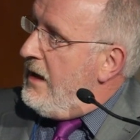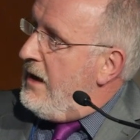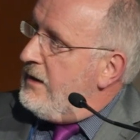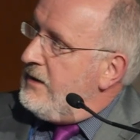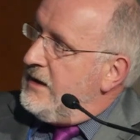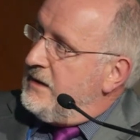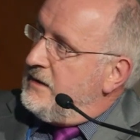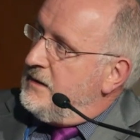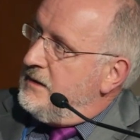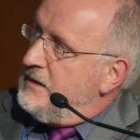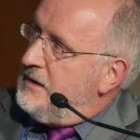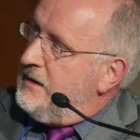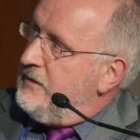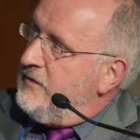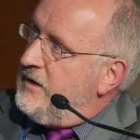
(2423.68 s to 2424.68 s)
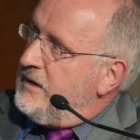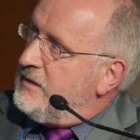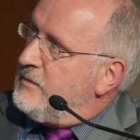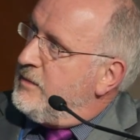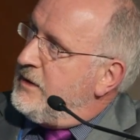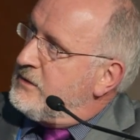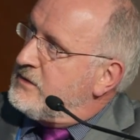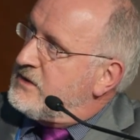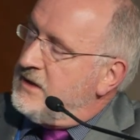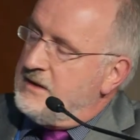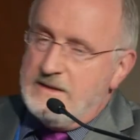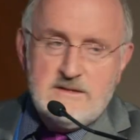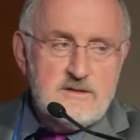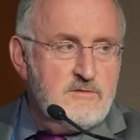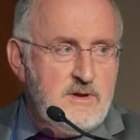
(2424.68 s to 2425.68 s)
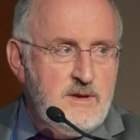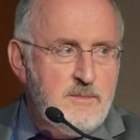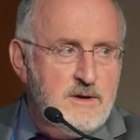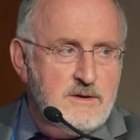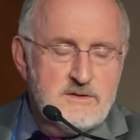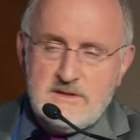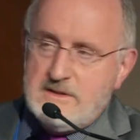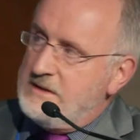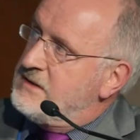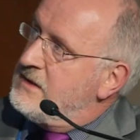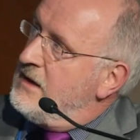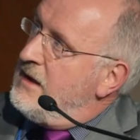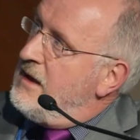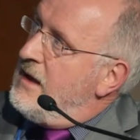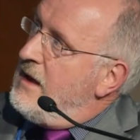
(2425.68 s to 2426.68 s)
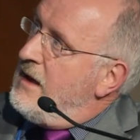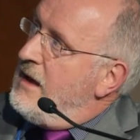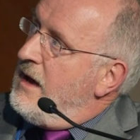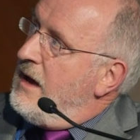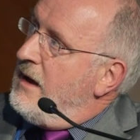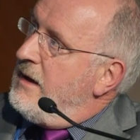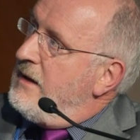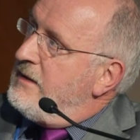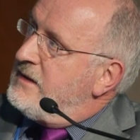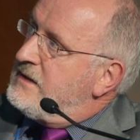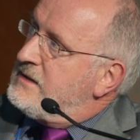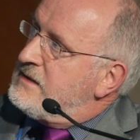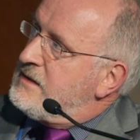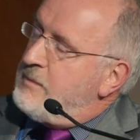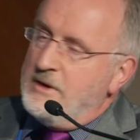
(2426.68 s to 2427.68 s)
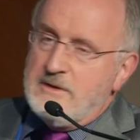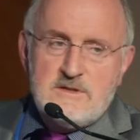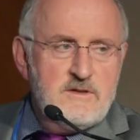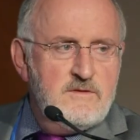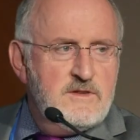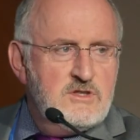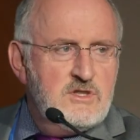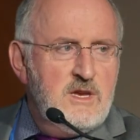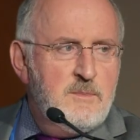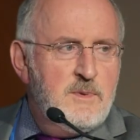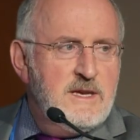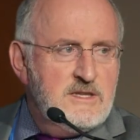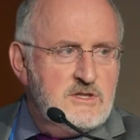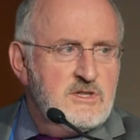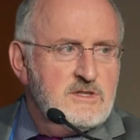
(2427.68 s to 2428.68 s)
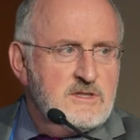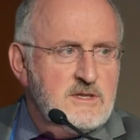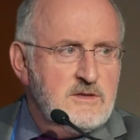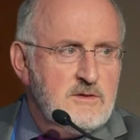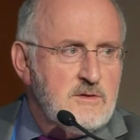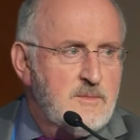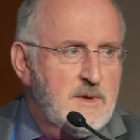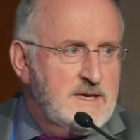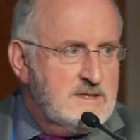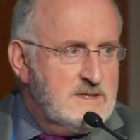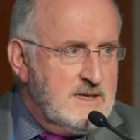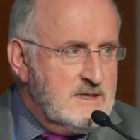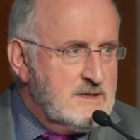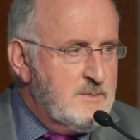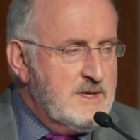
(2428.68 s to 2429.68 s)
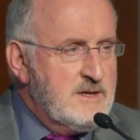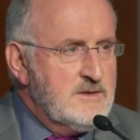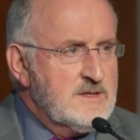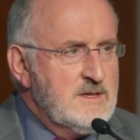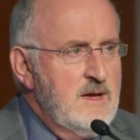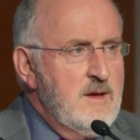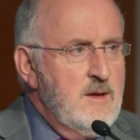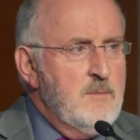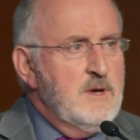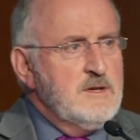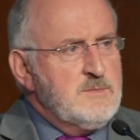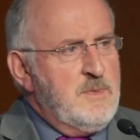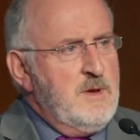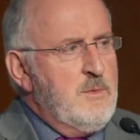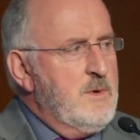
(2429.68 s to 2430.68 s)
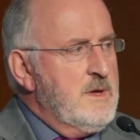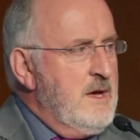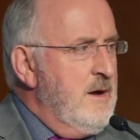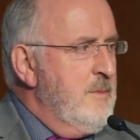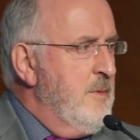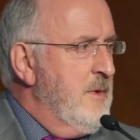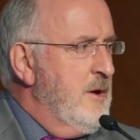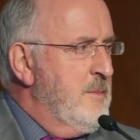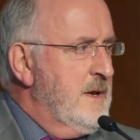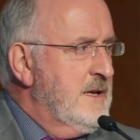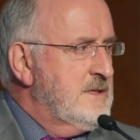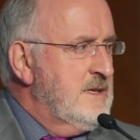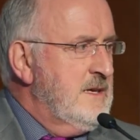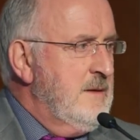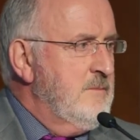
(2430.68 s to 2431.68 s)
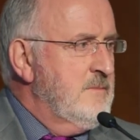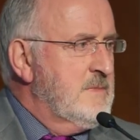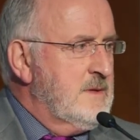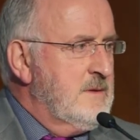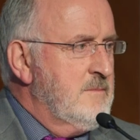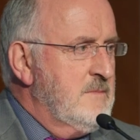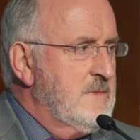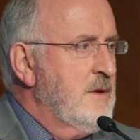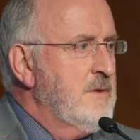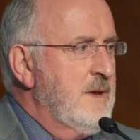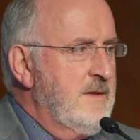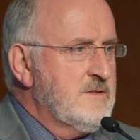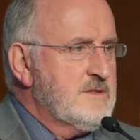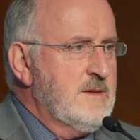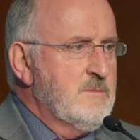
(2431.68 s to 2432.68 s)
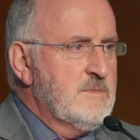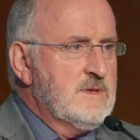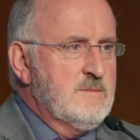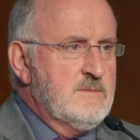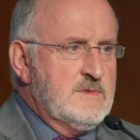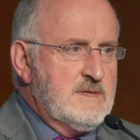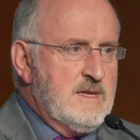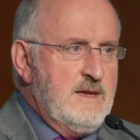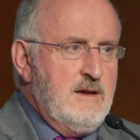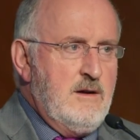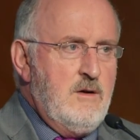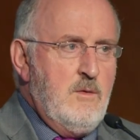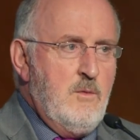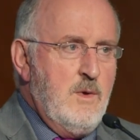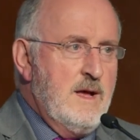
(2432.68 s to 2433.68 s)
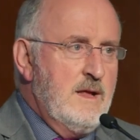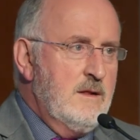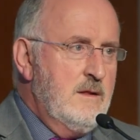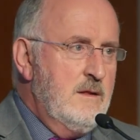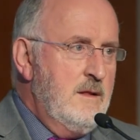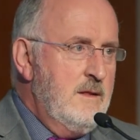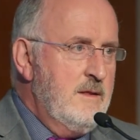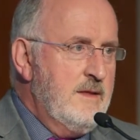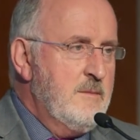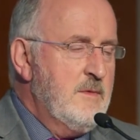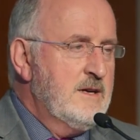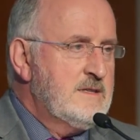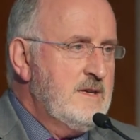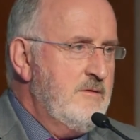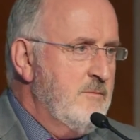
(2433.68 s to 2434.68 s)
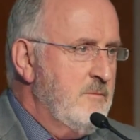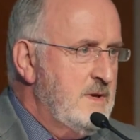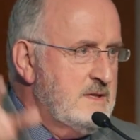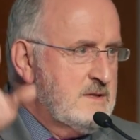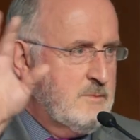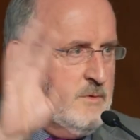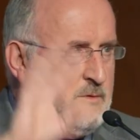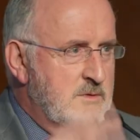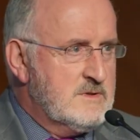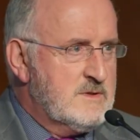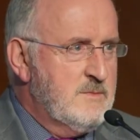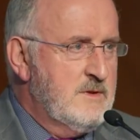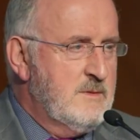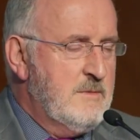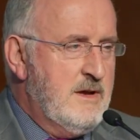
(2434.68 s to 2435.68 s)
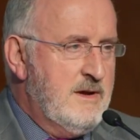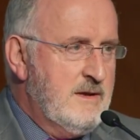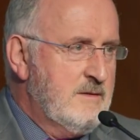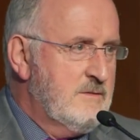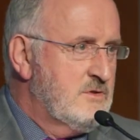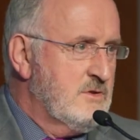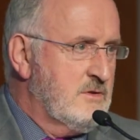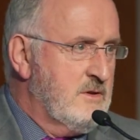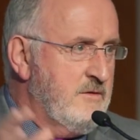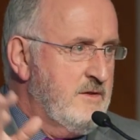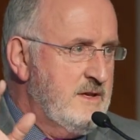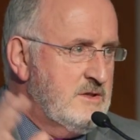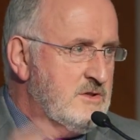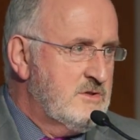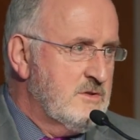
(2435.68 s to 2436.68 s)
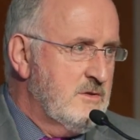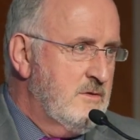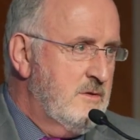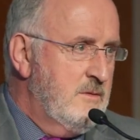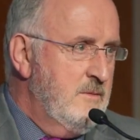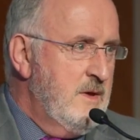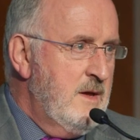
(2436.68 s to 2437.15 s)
And then the final poster, there's 3 posters. This is a poster for GPs just to do the basics, because most people with hypermobility don't have symptoms. They are well. They might even be sportsmen like Djokovic or